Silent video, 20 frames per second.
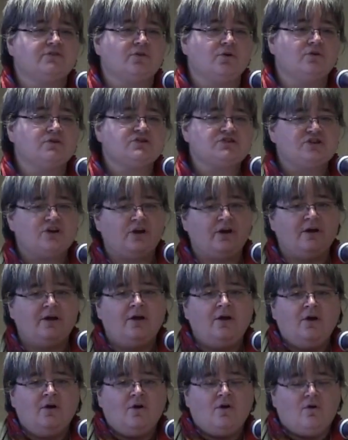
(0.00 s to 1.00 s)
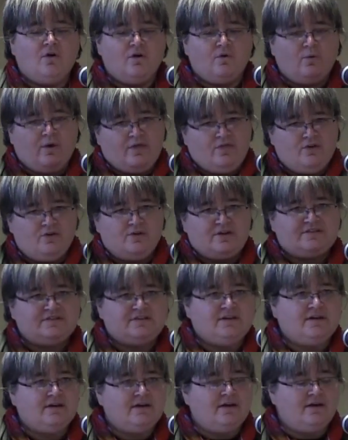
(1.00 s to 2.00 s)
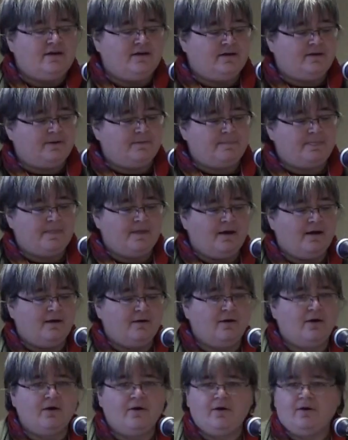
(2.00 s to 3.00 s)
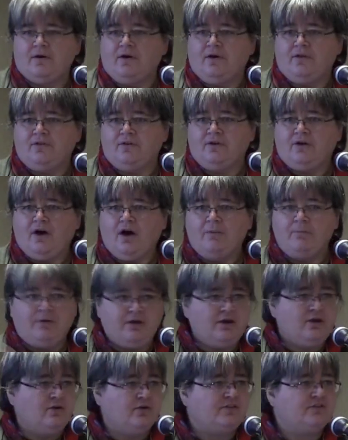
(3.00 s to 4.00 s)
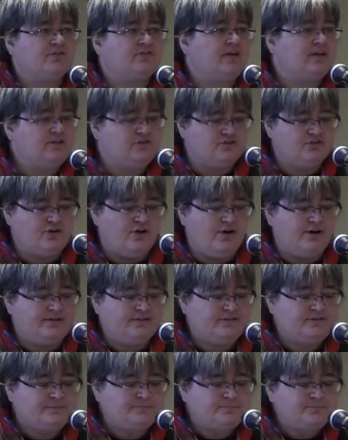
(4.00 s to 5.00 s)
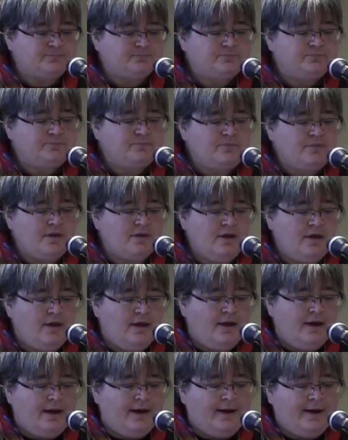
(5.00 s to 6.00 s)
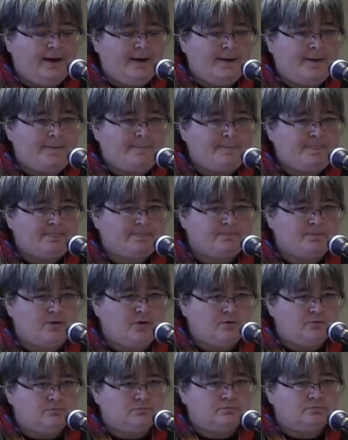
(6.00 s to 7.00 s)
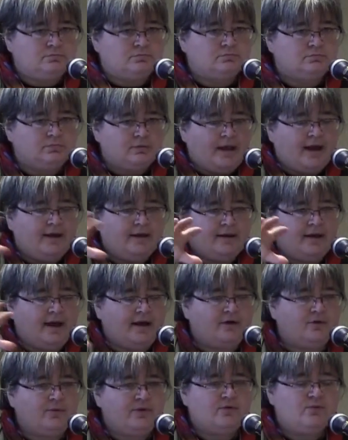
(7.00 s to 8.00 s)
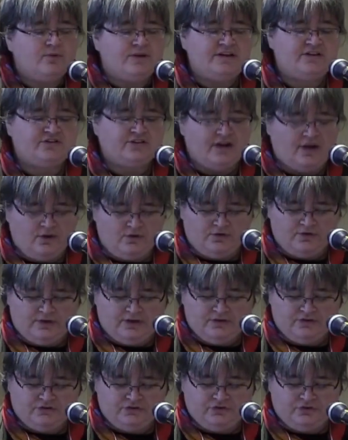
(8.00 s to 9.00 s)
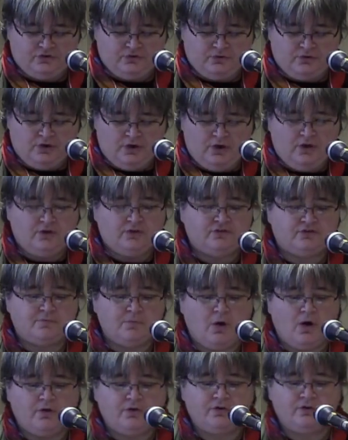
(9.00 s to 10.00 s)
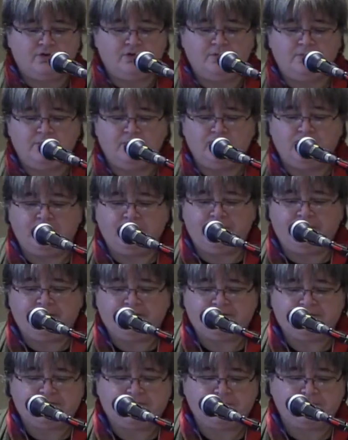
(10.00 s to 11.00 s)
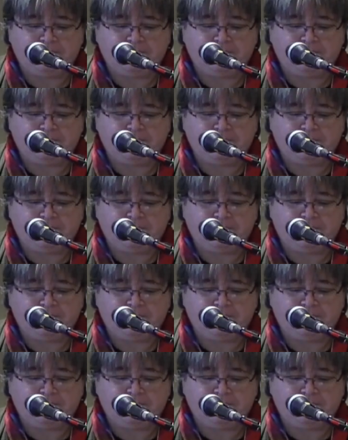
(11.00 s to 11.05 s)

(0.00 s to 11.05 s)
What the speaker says: Scotia, or whether it's the hub here in St. John's, how do we reach out into smaller communities?